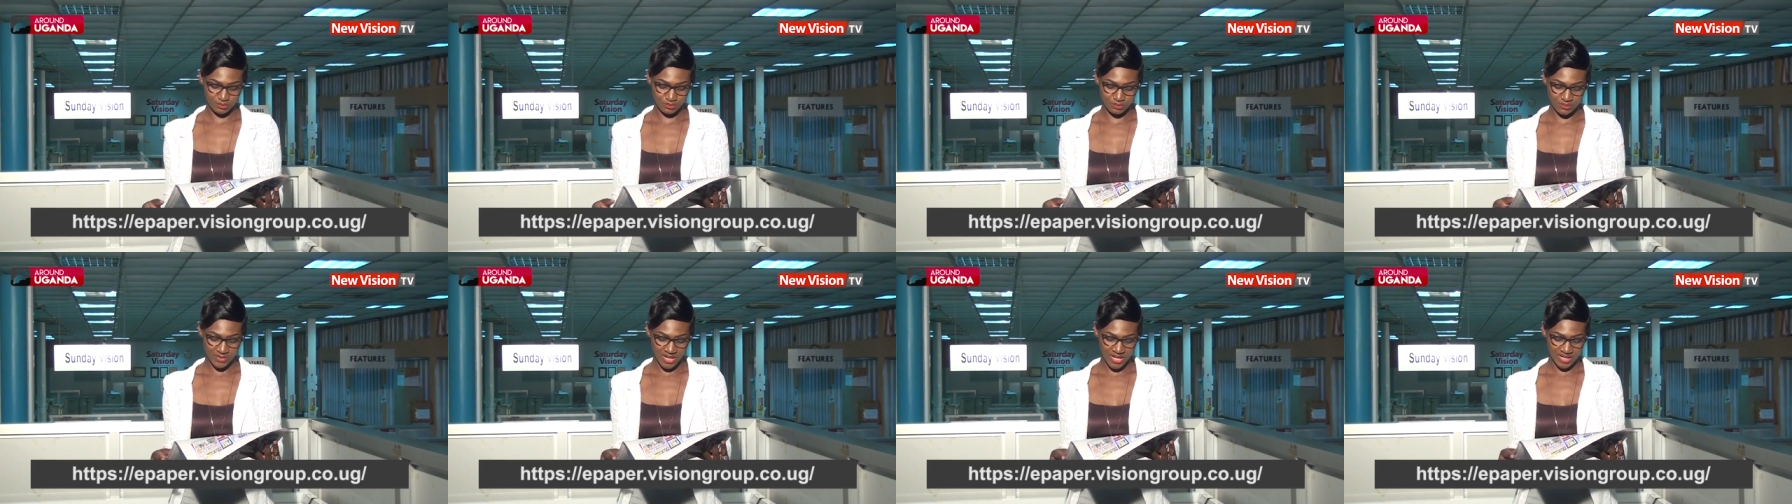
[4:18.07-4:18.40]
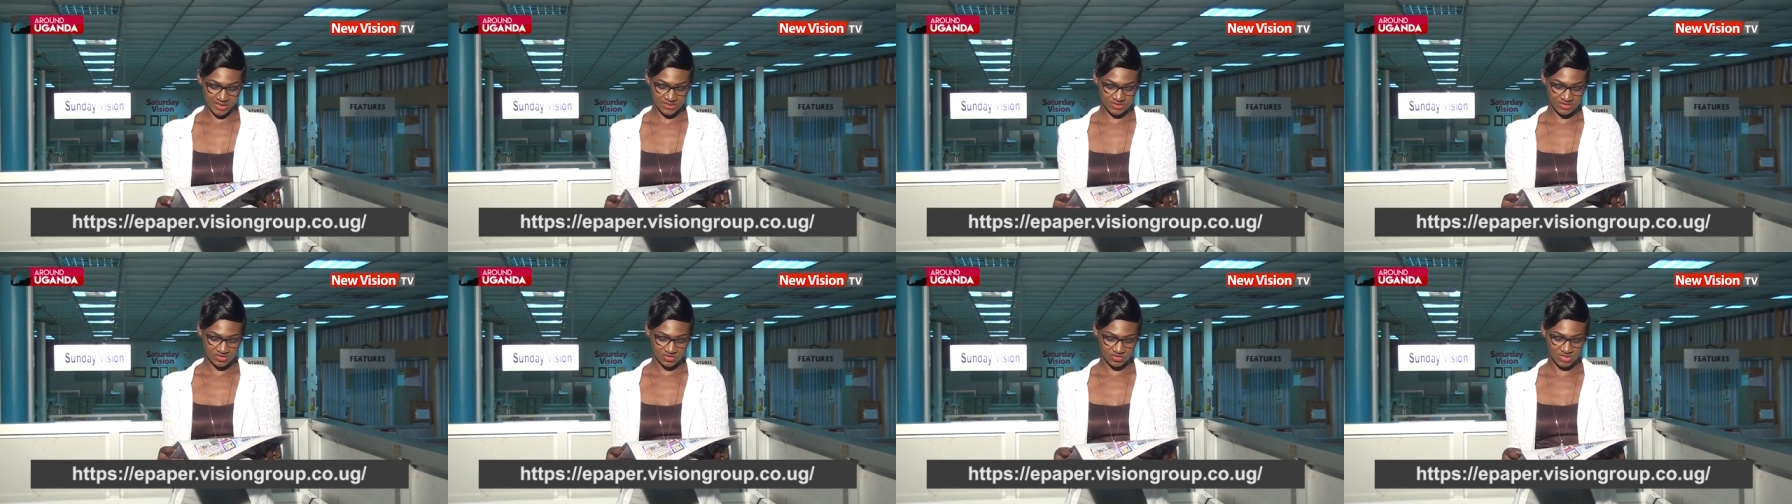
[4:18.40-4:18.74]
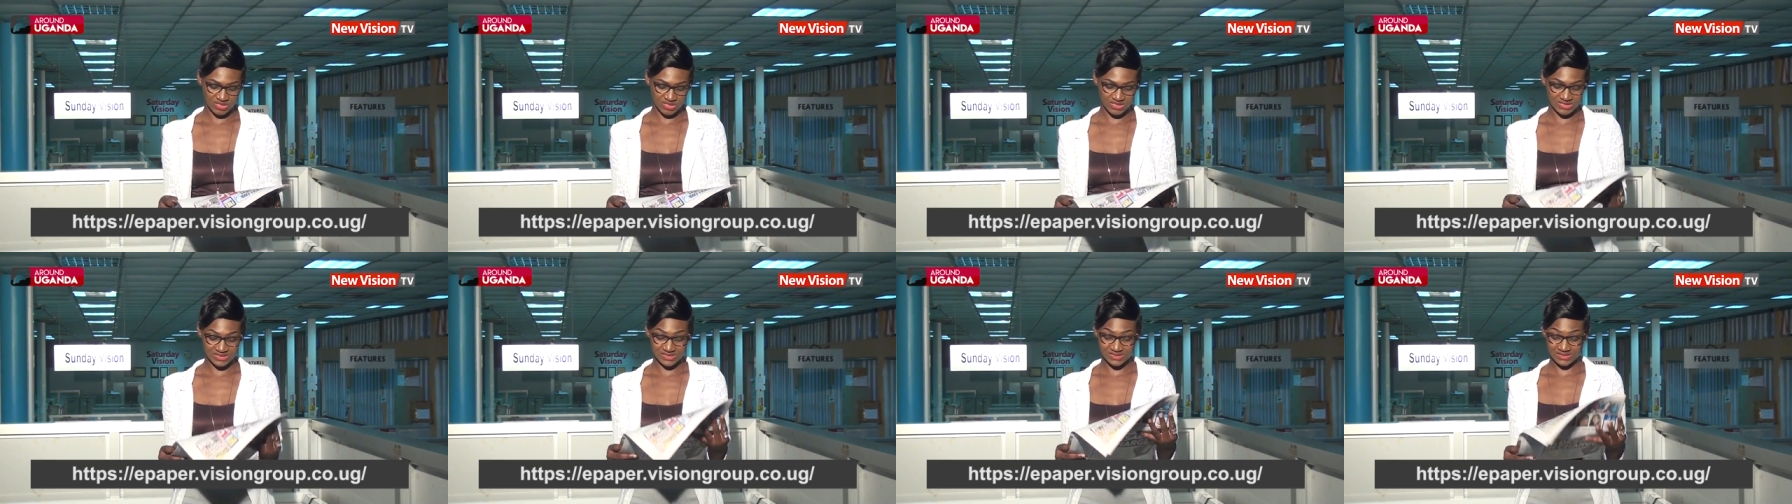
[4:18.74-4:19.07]
Mark
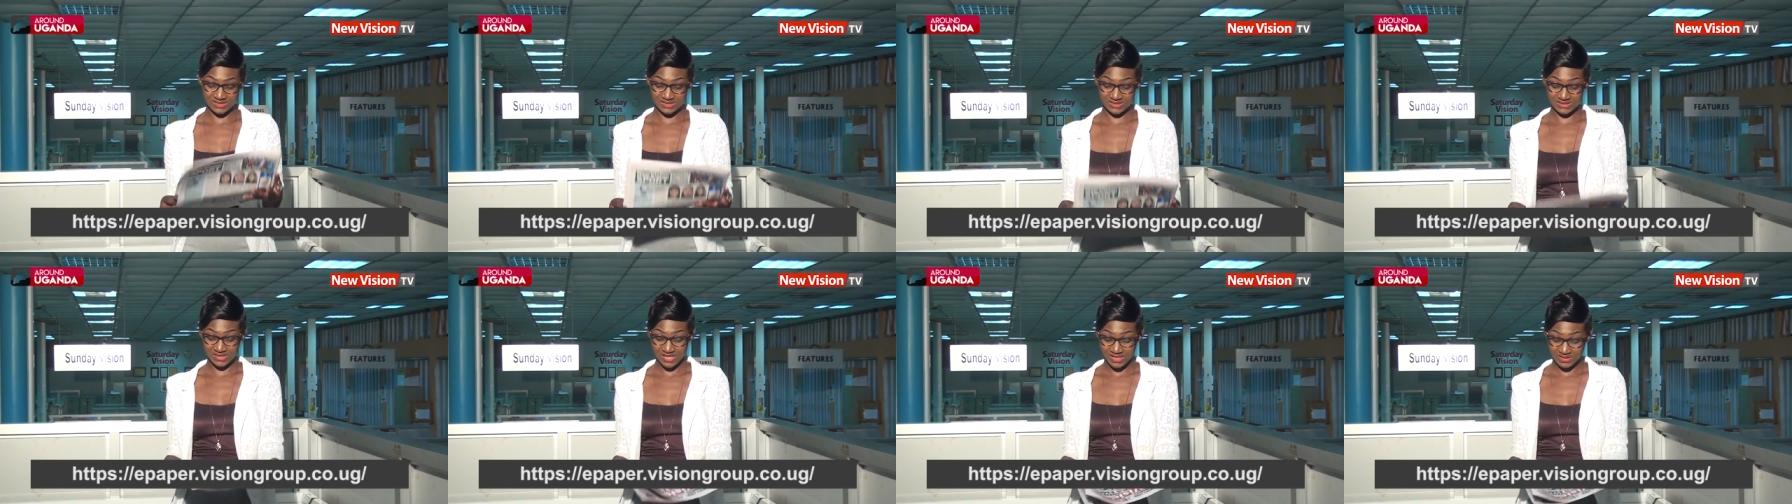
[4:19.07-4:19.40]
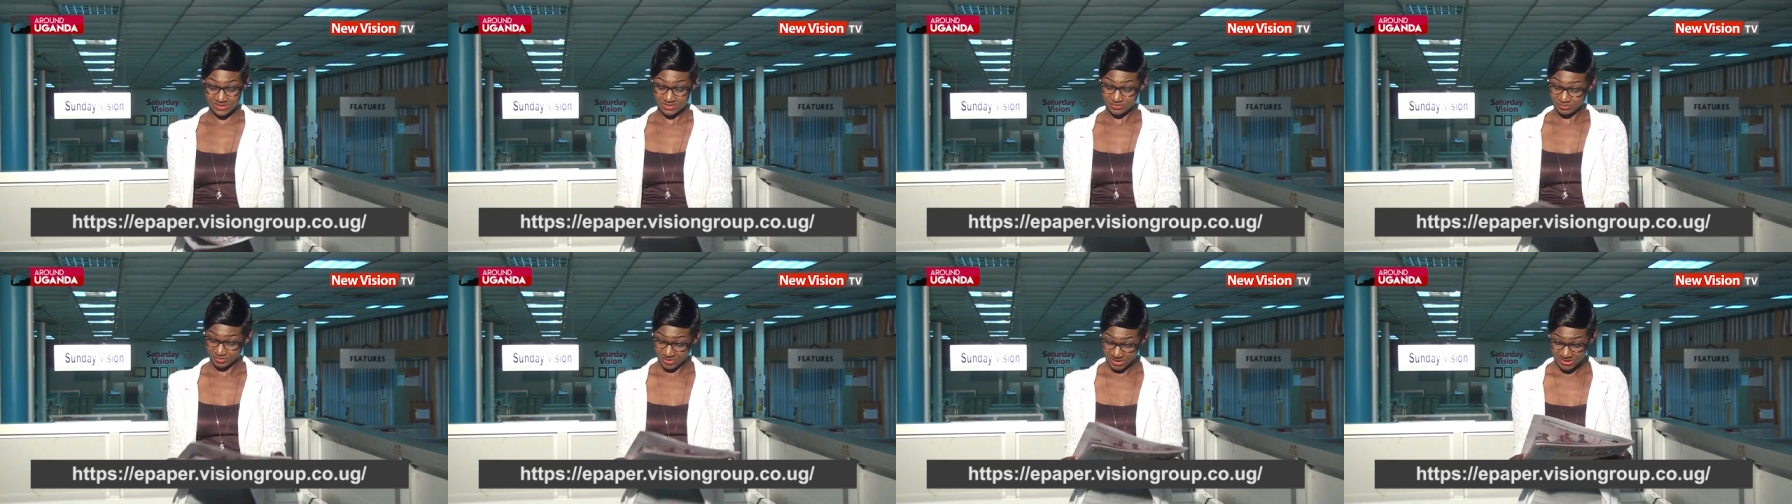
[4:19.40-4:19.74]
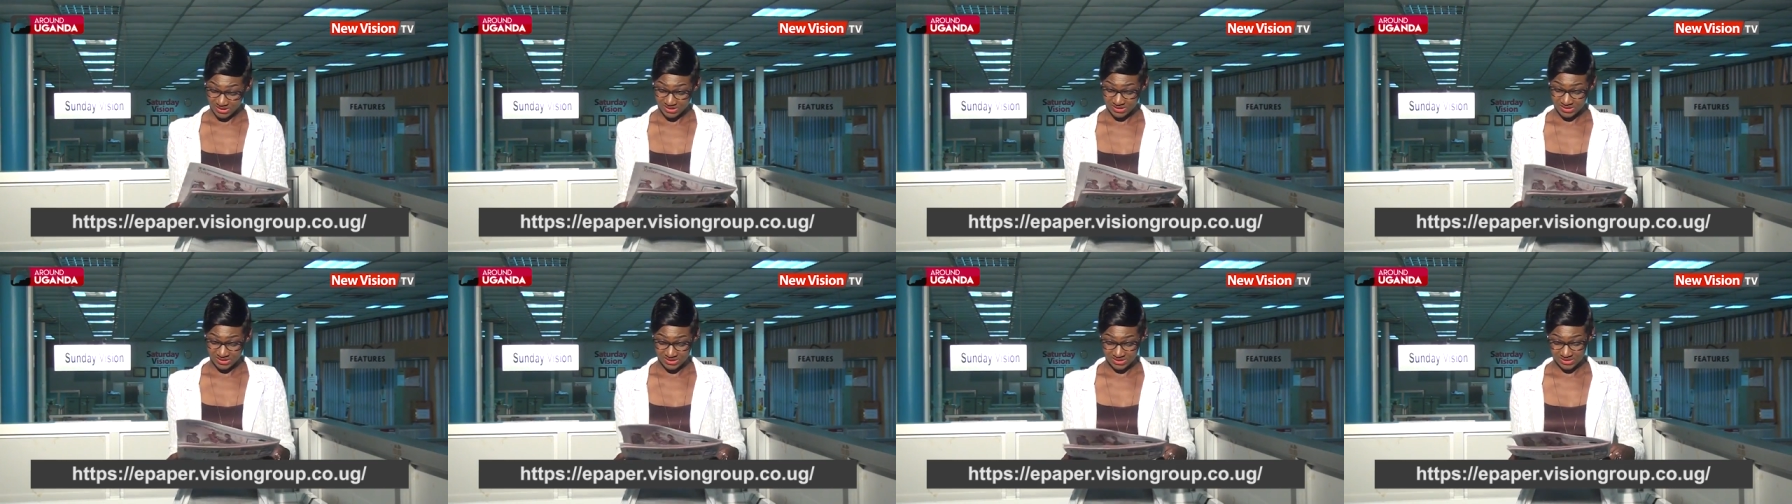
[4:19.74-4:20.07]
students
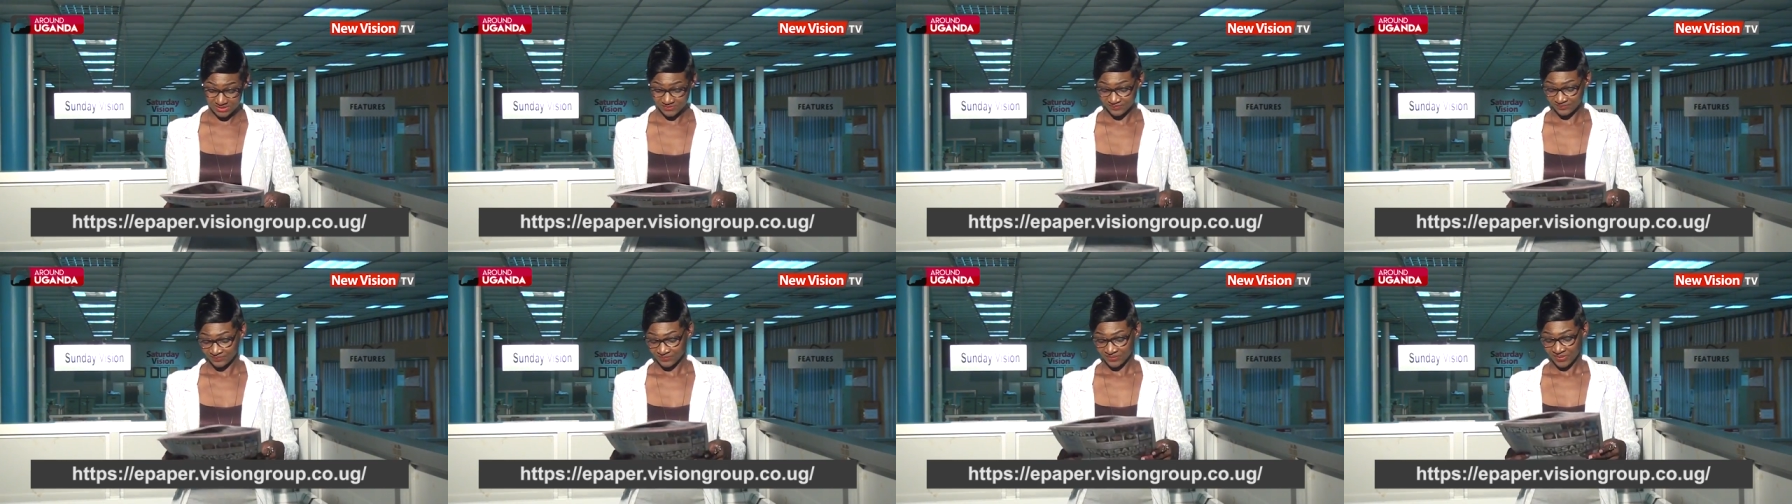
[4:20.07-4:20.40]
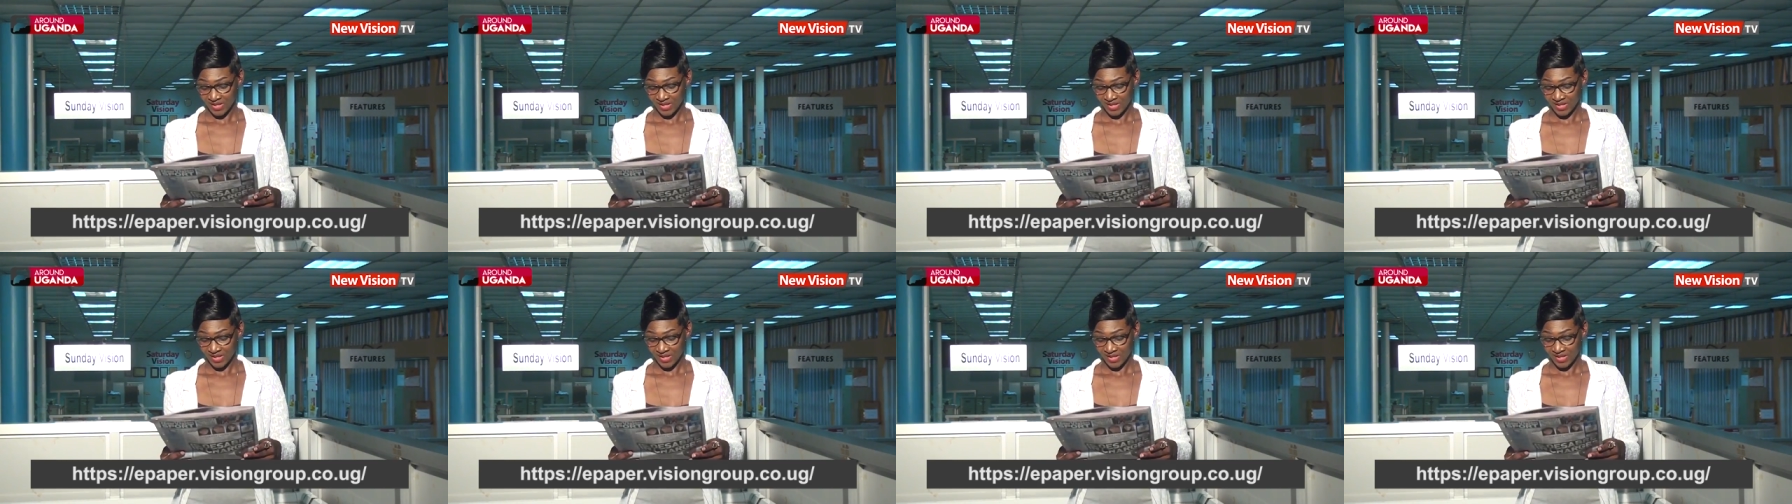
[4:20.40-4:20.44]
suspended,